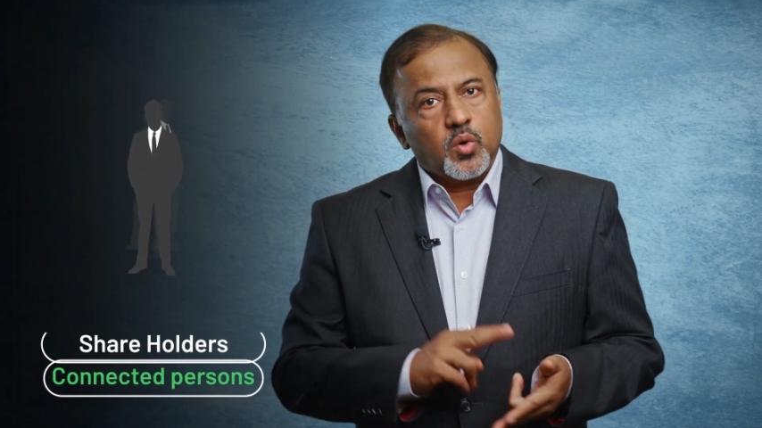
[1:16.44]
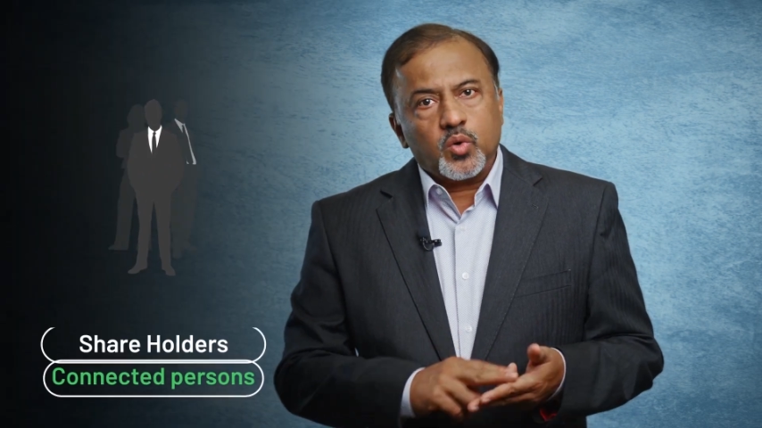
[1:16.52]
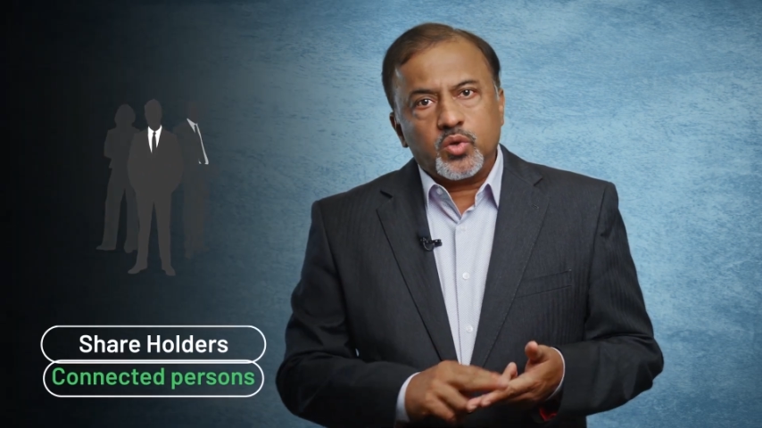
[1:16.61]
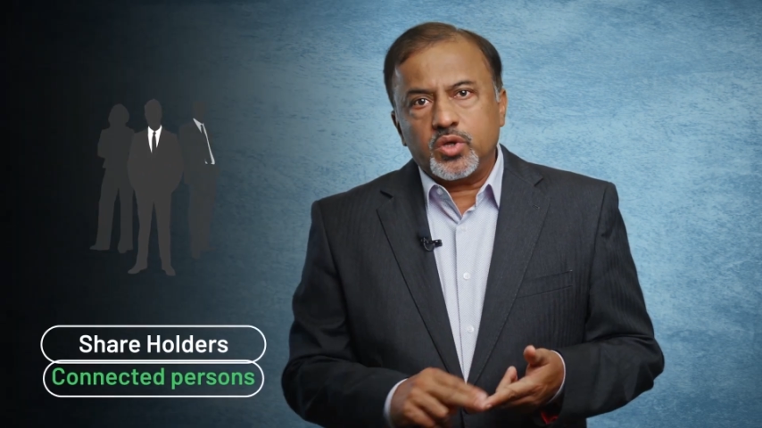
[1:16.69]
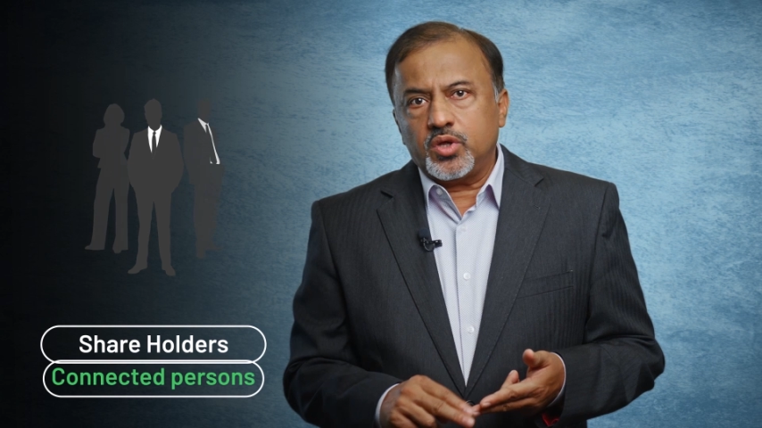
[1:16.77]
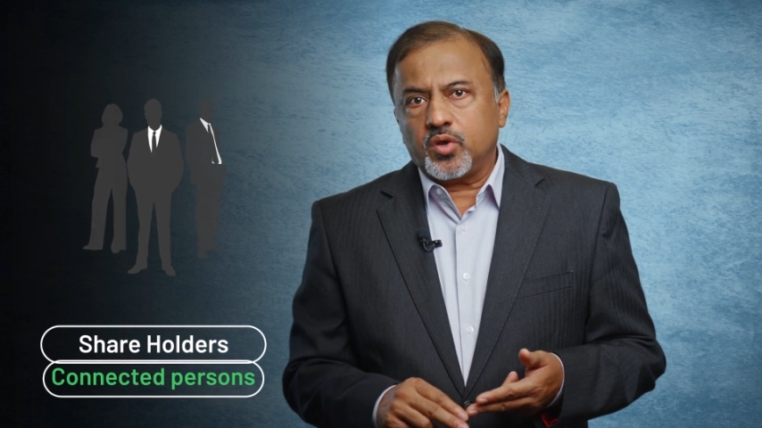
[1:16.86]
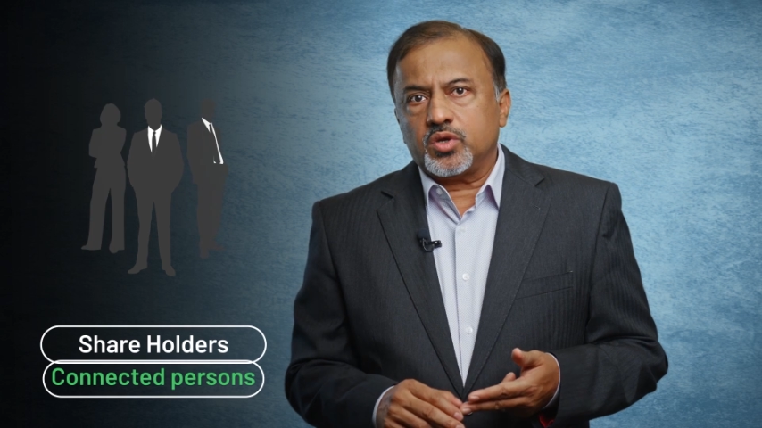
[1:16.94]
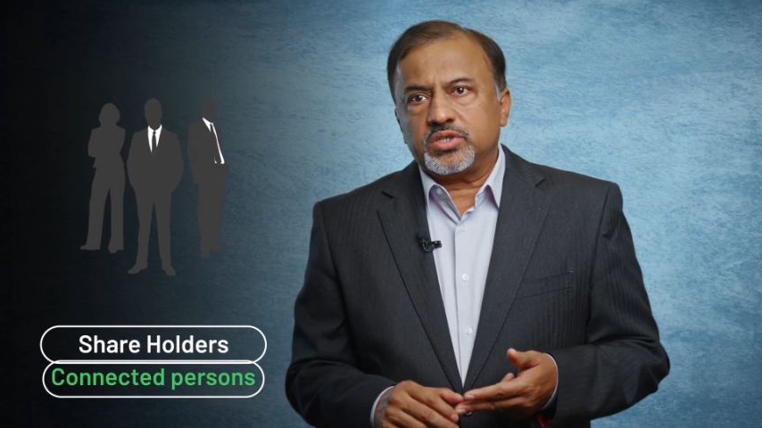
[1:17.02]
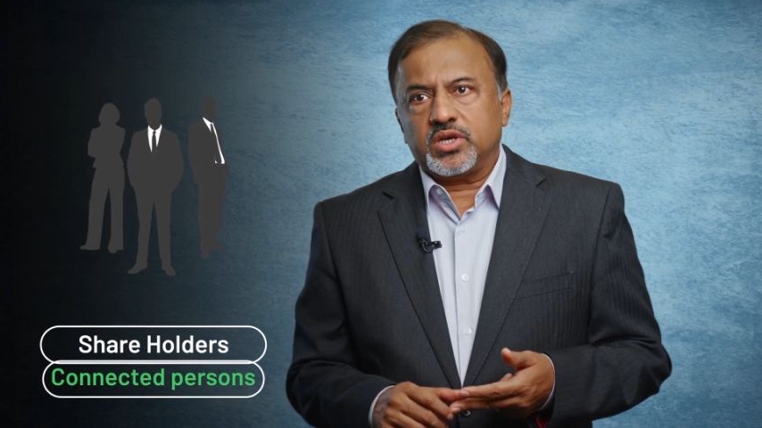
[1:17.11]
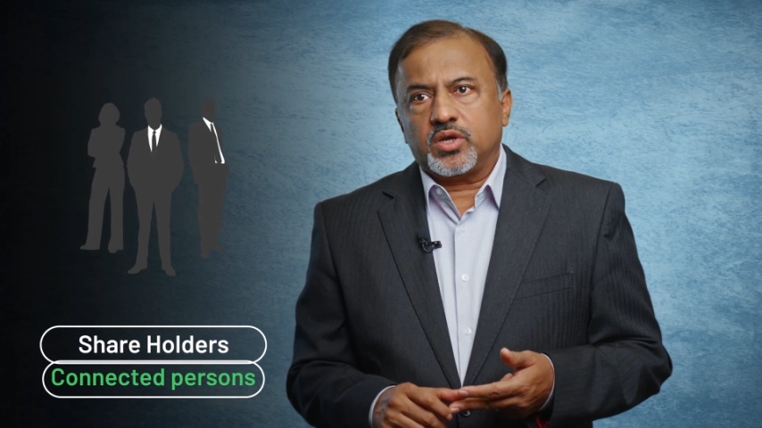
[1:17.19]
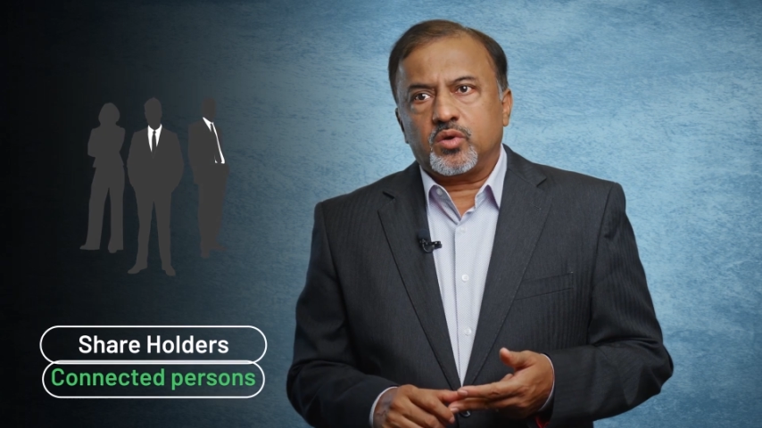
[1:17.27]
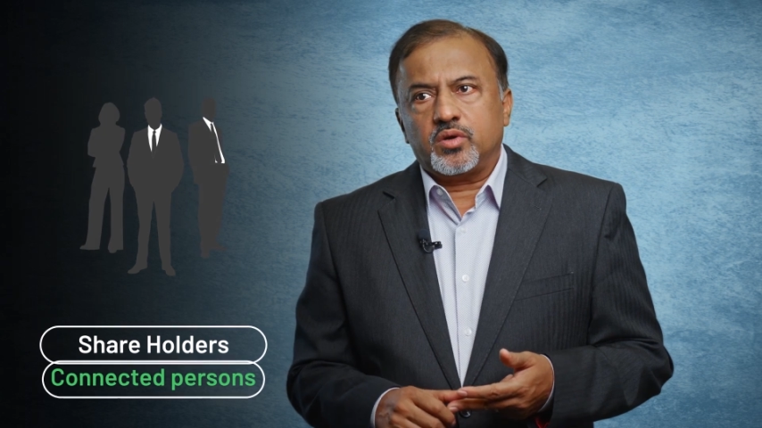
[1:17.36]
owner or
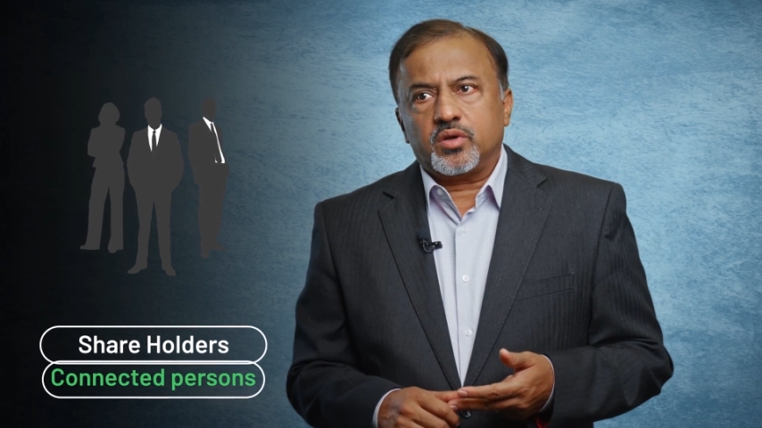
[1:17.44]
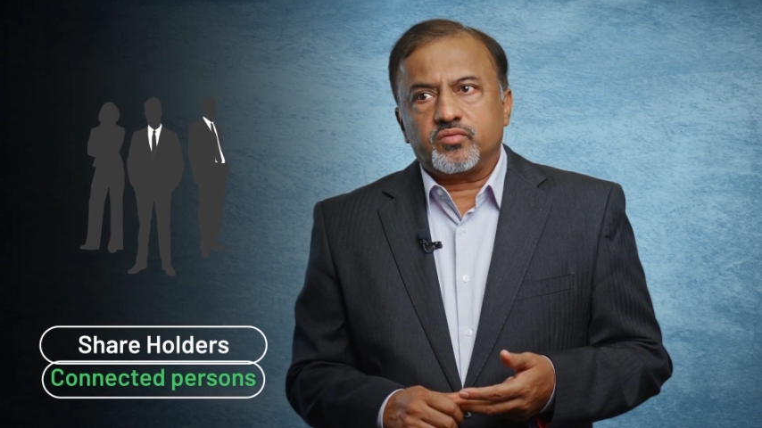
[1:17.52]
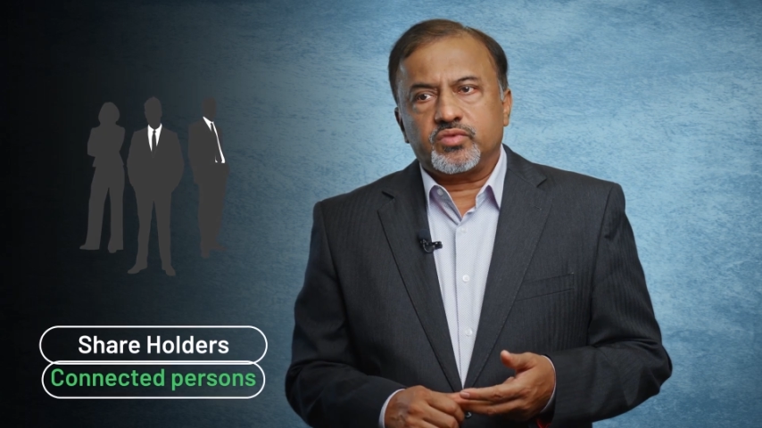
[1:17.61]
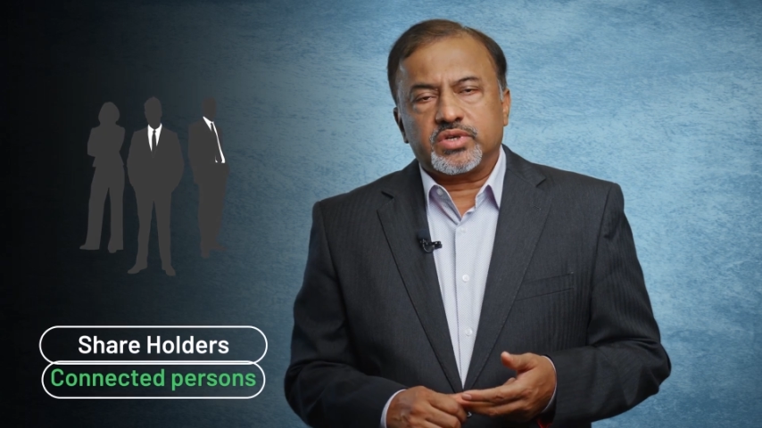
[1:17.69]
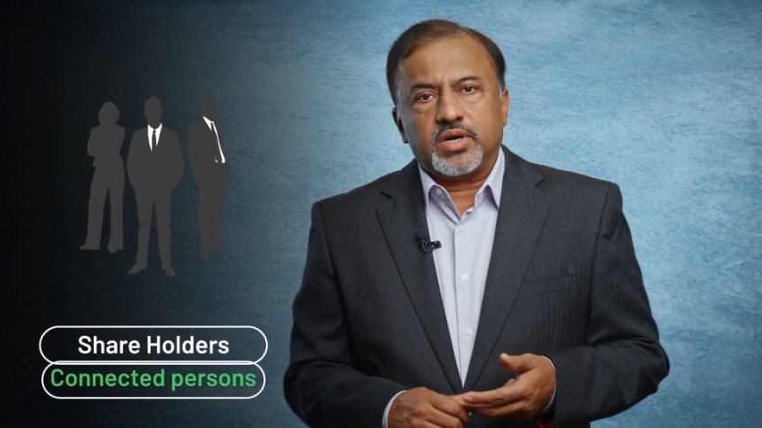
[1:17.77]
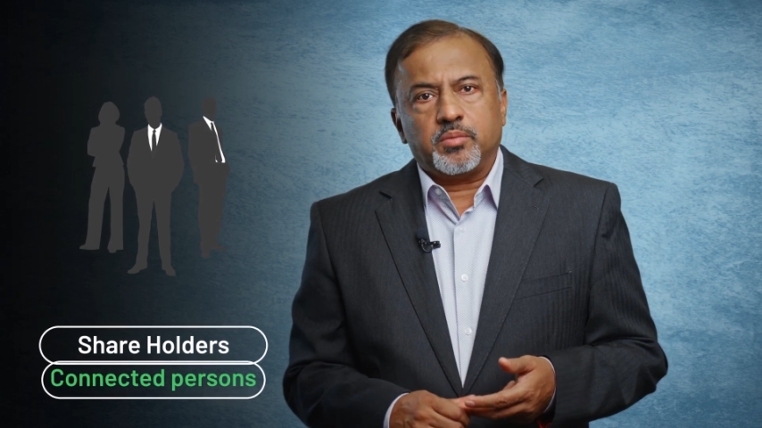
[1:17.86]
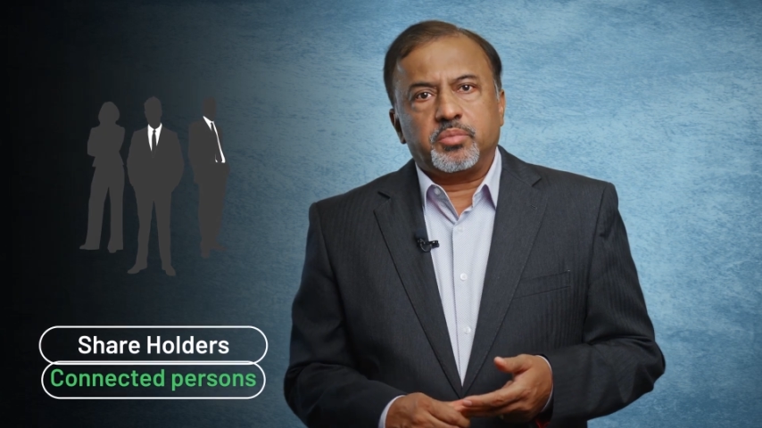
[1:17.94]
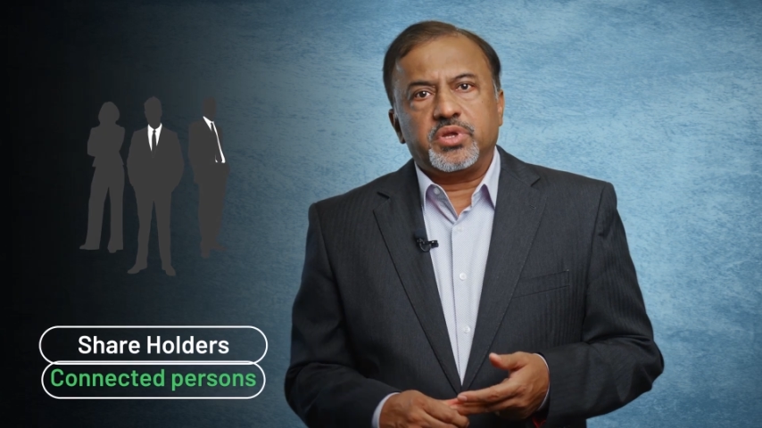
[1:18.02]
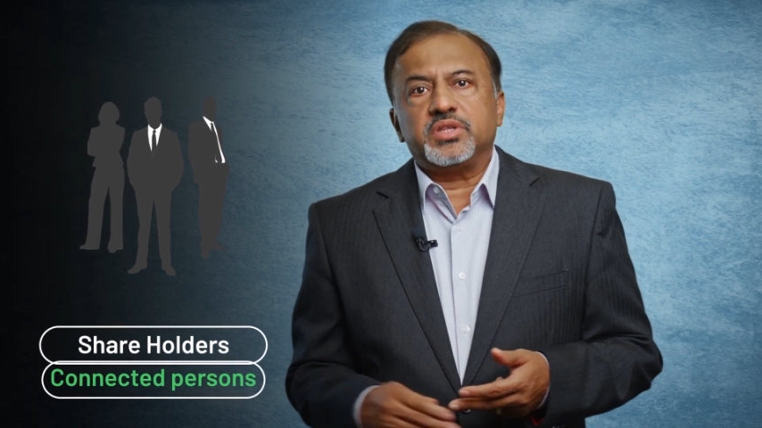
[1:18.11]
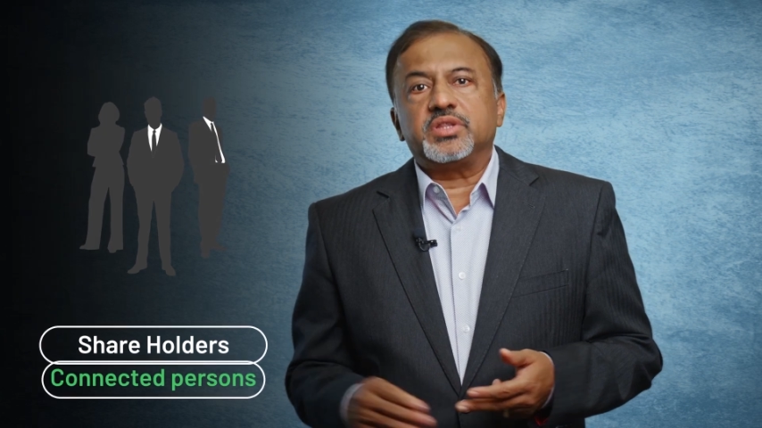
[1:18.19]
shareholder of the company,